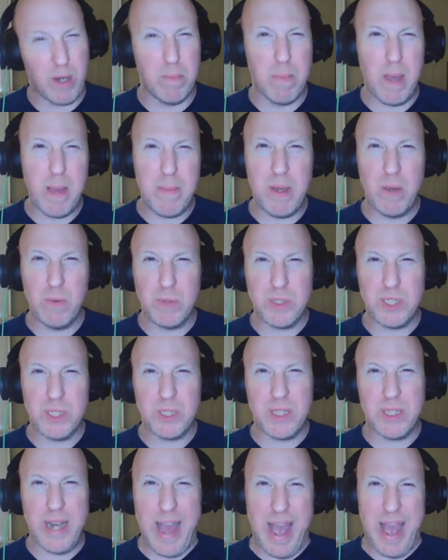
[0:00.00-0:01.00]
or maybe it was
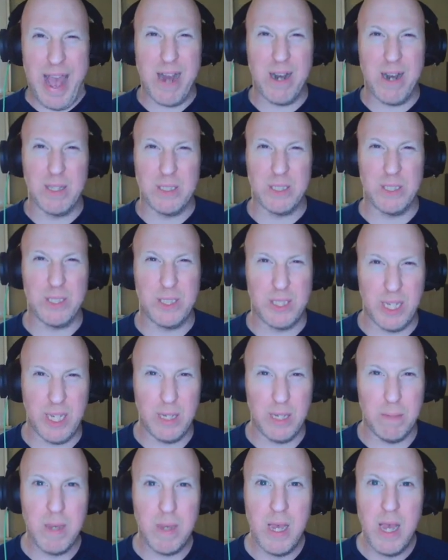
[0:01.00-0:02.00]
just an ad on Steam.